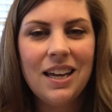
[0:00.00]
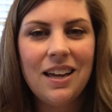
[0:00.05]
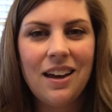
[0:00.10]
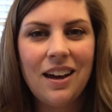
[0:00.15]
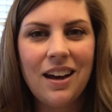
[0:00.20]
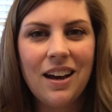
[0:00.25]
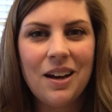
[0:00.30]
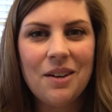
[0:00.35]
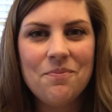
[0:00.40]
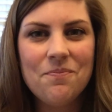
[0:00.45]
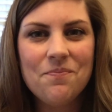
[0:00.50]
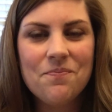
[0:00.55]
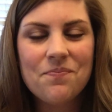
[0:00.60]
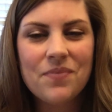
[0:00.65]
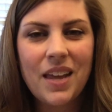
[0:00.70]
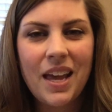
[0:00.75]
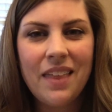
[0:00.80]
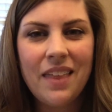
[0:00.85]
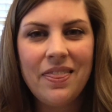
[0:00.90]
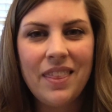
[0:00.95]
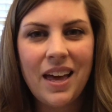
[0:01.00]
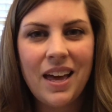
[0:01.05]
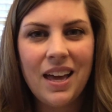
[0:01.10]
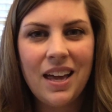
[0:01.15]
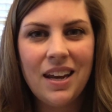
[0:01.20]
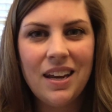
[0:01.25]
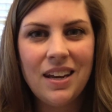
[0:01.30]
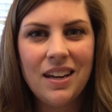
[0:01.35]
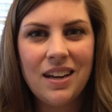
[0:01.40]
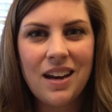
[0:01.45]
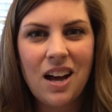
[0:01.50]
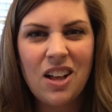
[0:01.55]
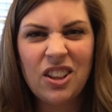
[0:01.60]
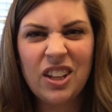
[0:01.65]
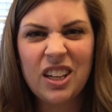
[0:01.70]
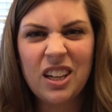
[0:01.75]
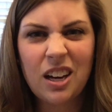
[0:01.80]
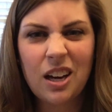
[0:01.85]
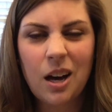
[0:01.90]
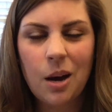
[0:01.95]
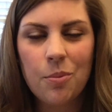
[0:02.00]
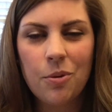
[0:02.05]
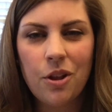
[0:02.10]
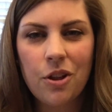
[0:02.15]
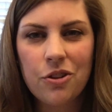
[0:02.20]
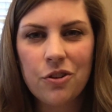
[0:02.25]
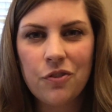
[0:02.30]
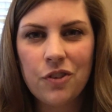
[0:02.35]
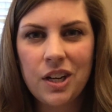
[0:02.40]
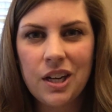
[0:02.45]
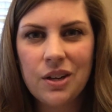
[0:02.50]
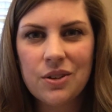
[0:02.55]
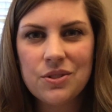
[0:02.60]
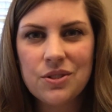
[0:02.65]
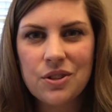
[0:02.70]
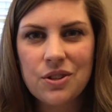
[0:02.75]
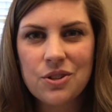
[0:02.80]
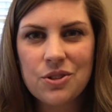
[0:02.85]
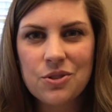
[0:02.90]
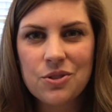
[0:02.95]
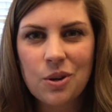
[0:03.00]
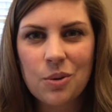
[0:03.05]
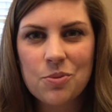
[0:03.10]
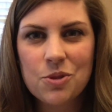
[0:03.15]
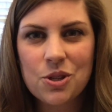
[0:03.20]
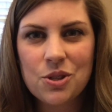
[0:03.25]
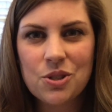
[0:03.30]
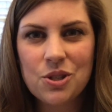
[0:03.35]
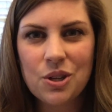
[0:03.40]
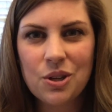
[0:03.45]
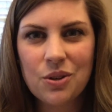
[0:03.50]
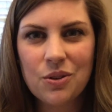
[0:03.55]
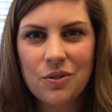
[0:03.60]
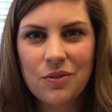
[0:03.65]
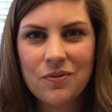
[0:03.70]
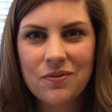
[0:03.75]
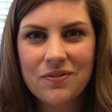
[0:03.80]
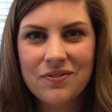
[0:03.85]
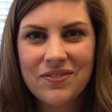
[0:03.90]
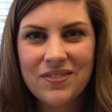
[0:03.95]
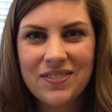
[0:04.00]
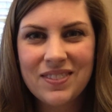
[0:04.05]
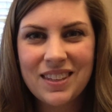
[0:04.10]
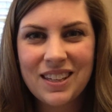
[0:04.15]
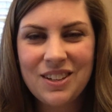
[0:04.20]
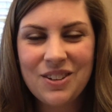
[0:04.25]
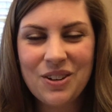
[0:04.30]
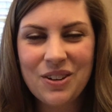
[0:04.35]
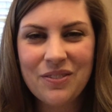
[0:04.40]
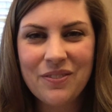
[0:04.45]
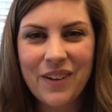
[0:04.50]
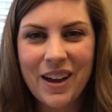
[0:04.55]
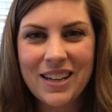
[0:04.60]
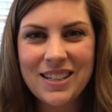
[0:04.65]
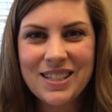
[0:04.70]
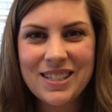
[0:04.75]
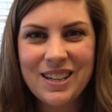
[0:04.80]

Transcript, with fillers: And then I'll link a couple other videos in the description too that you can find.